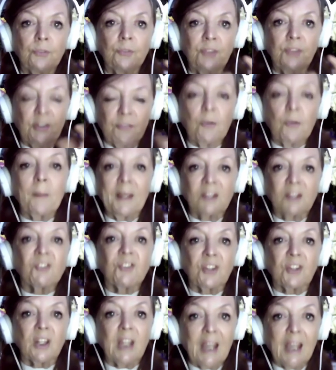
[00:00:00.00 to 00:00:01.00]

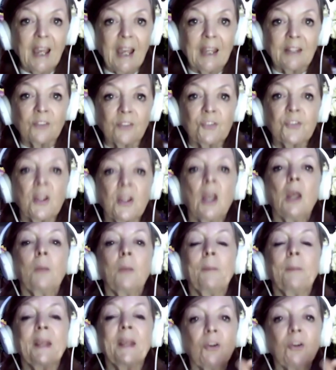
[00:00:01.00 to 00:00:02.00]
defamation case
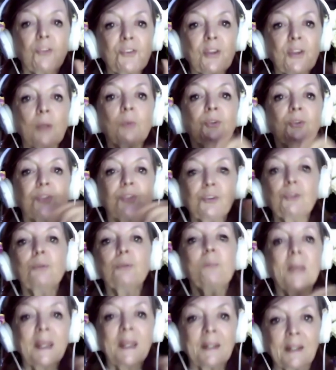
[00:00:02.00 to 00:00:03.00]
because there were too
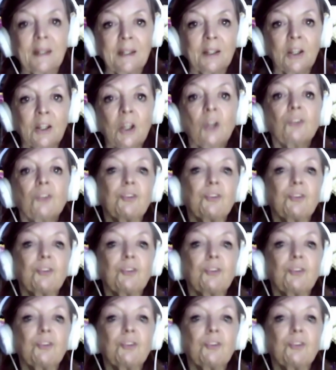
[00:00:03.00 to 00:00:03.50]
many